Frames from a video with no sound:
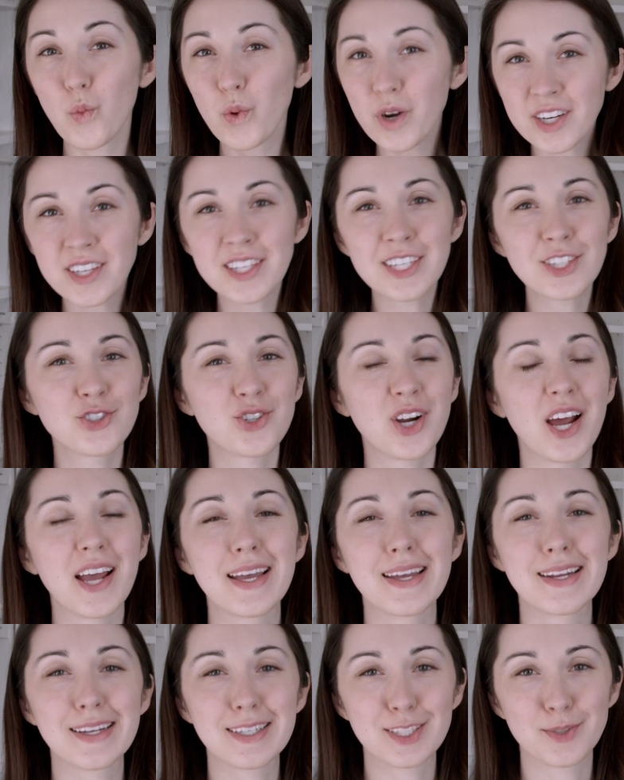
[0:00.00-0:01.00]
We're going to try
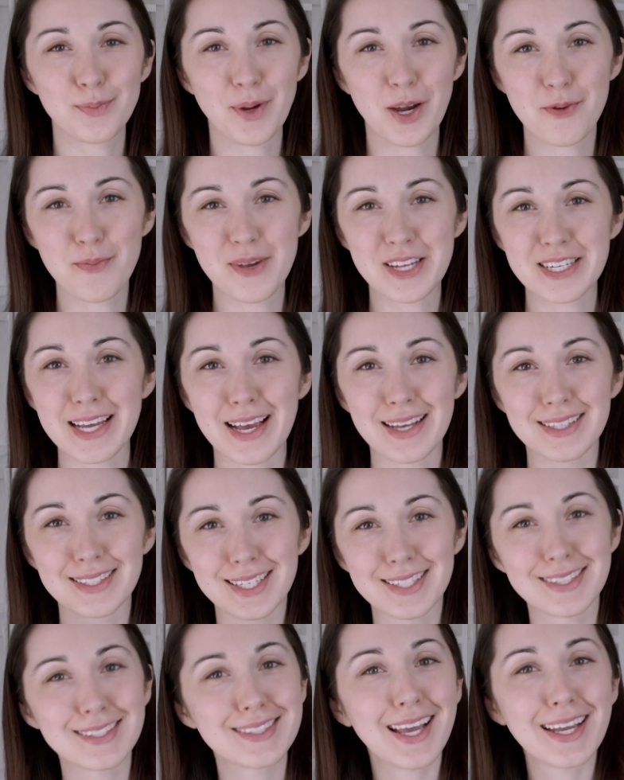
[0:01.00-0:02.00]
an experiment as
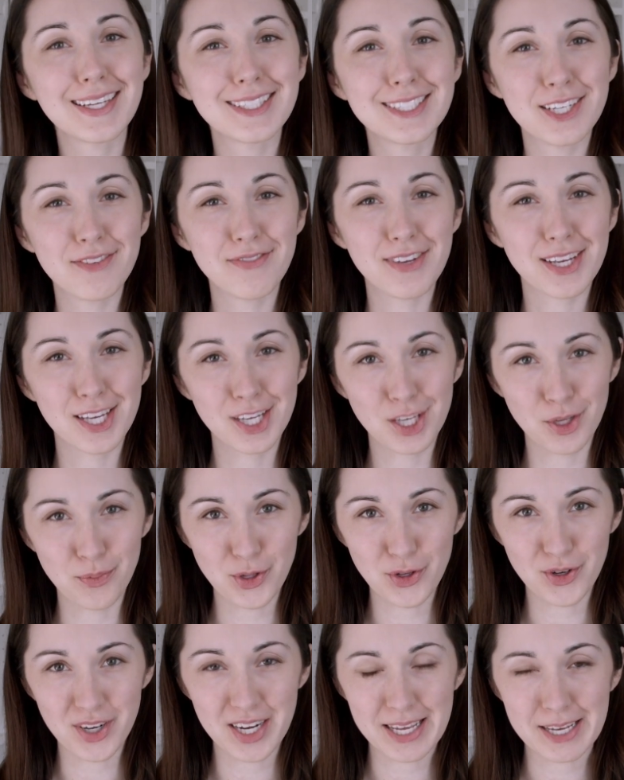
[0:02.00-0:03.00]
a scientific
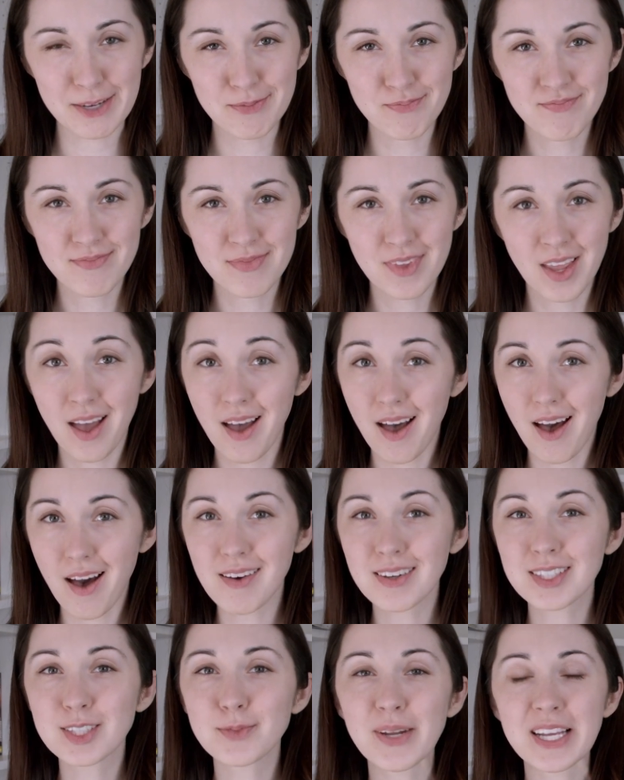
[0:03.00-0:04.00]
community.
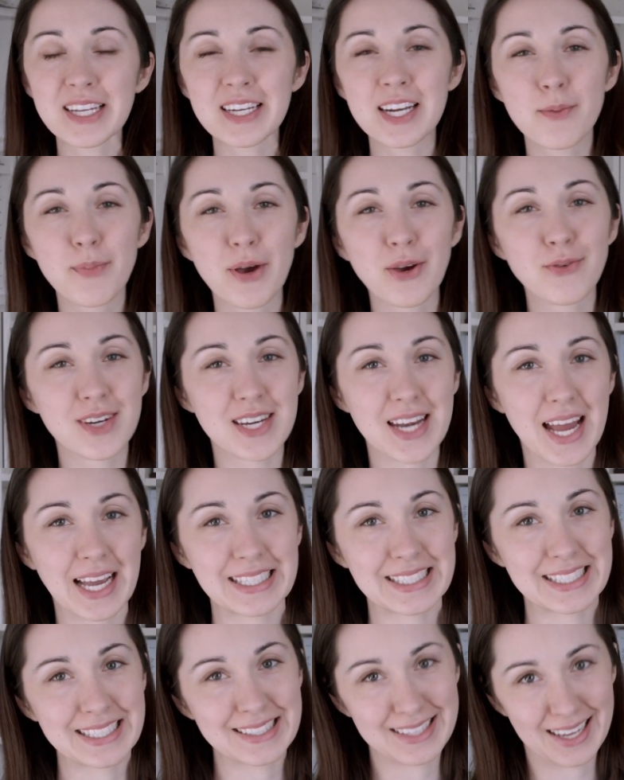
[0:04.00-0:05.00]
I'll explain in about
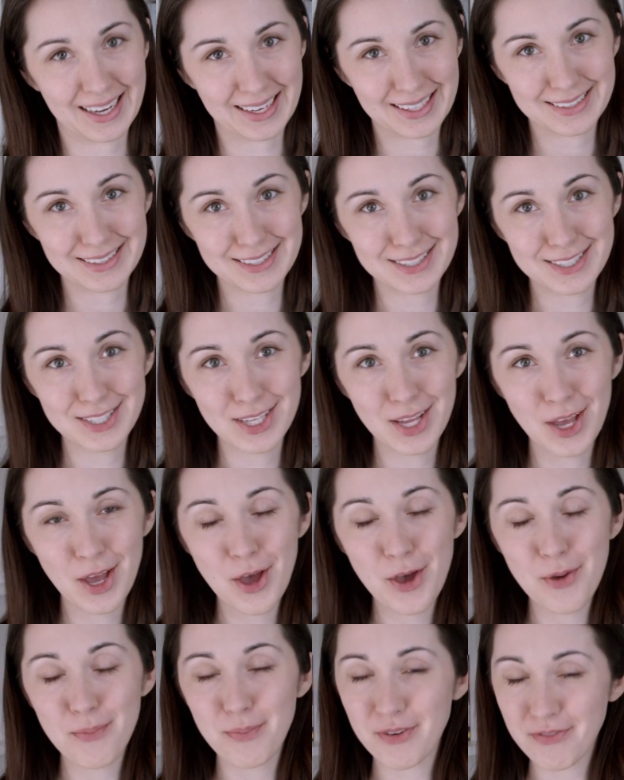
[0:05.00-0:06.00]
90 seconds.
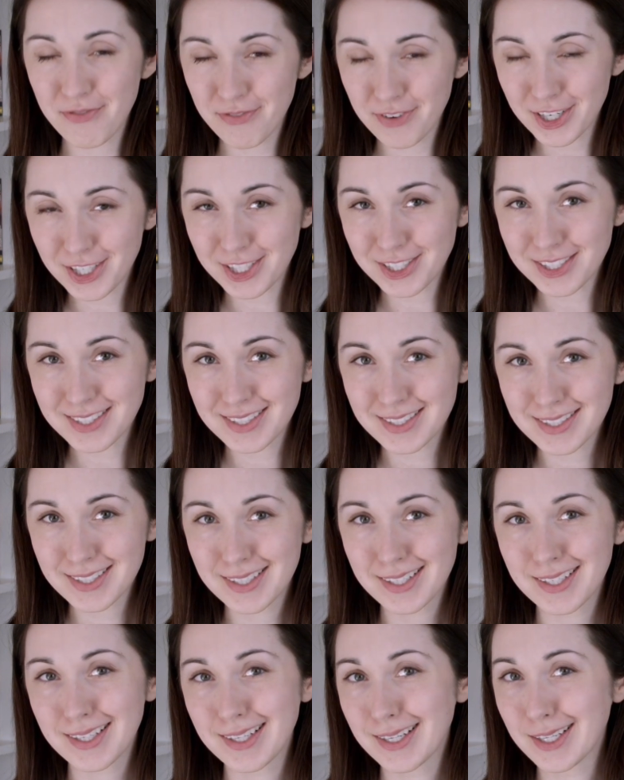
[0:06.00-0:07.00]
But first,
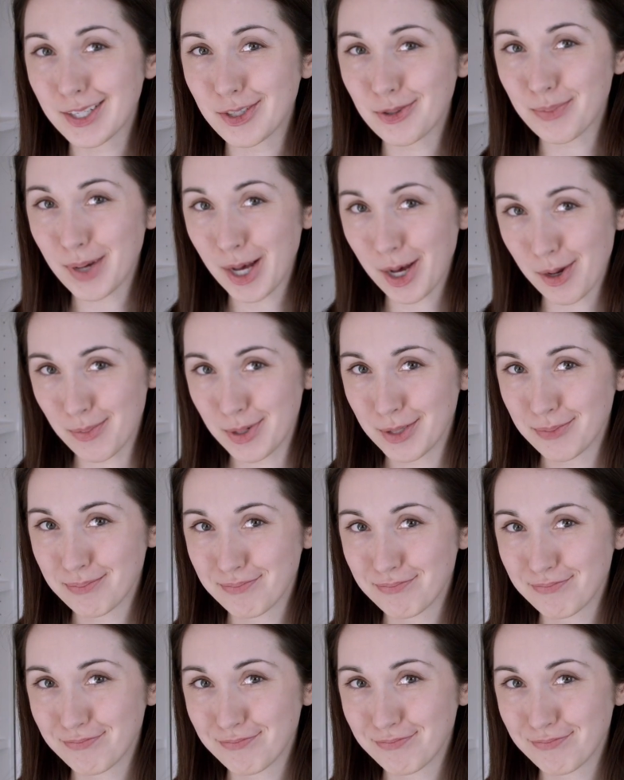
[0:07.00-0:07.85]
Lil Bub.